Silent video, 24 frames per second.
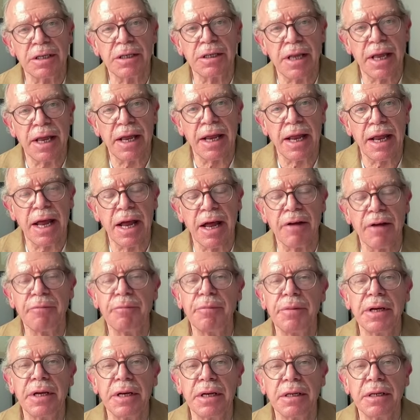and they have
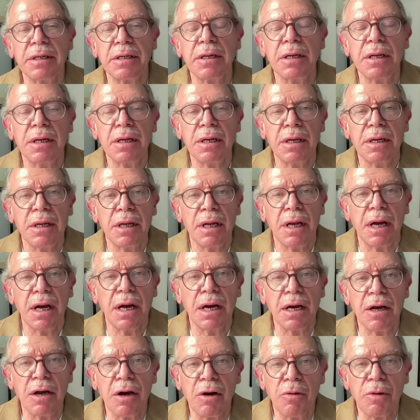been uh,
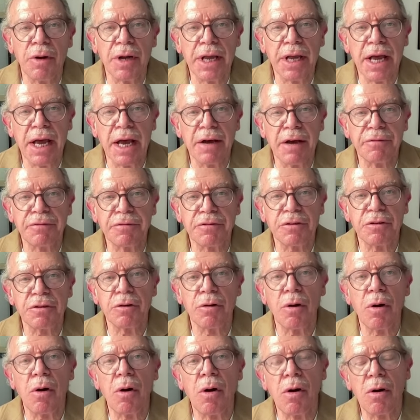going after
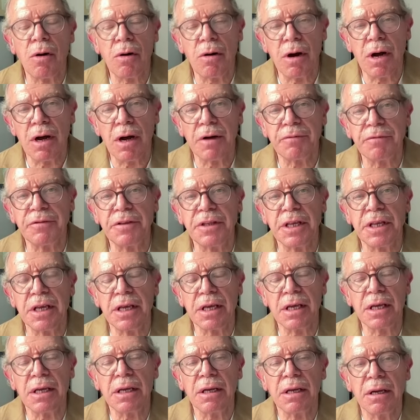all of
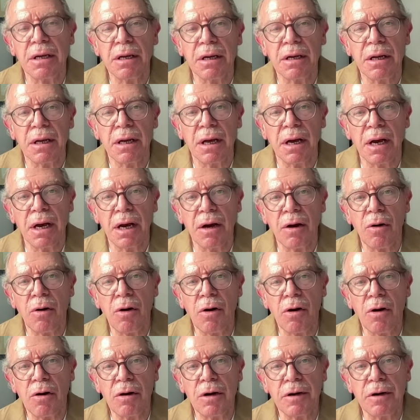the uh,
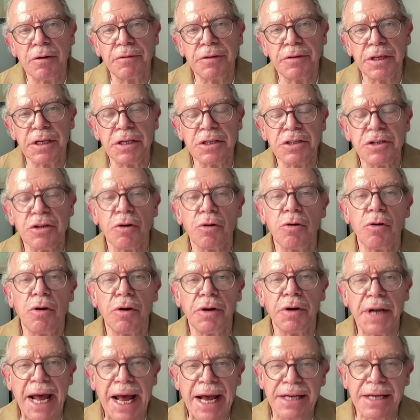all of the
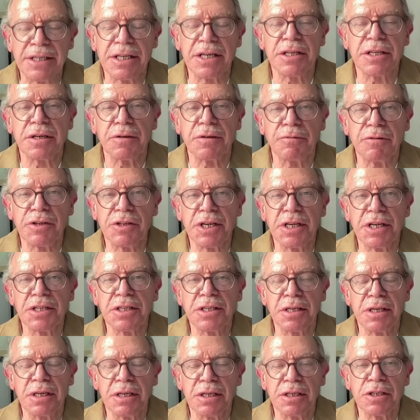so-called axis of
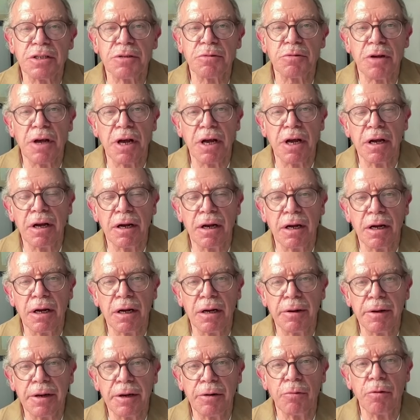resistance uh,
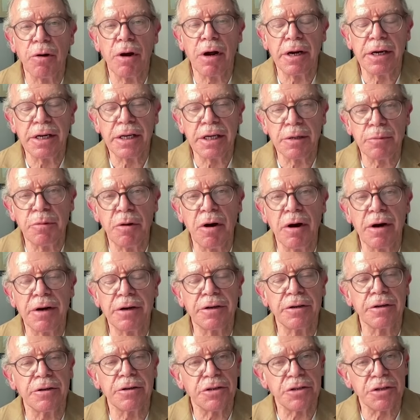uh, Iranian
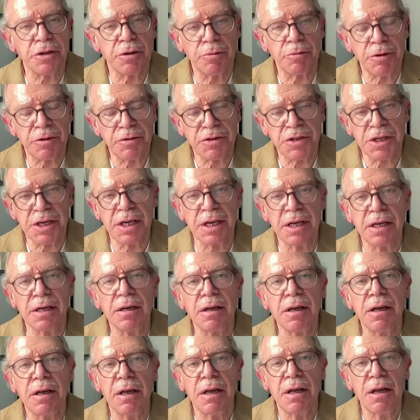partners. So we've
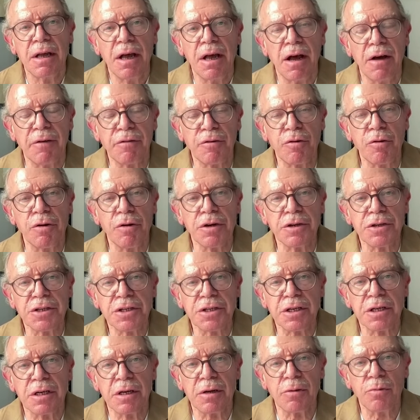seen, of course,
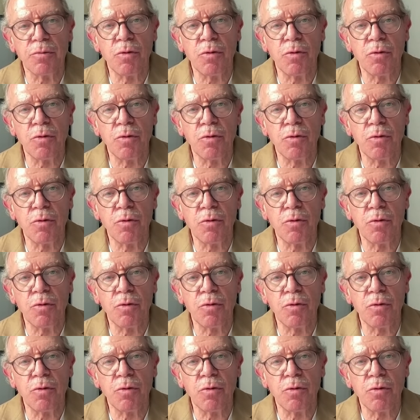the